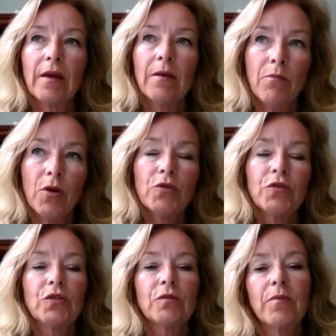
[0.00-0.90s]
and
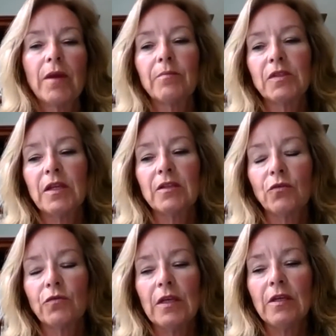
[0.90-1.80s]
most member states
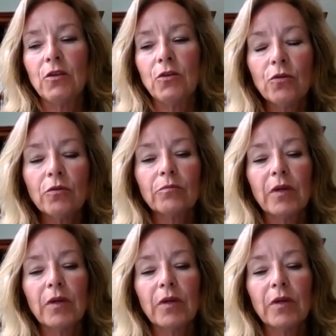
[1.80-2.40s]
of the EU,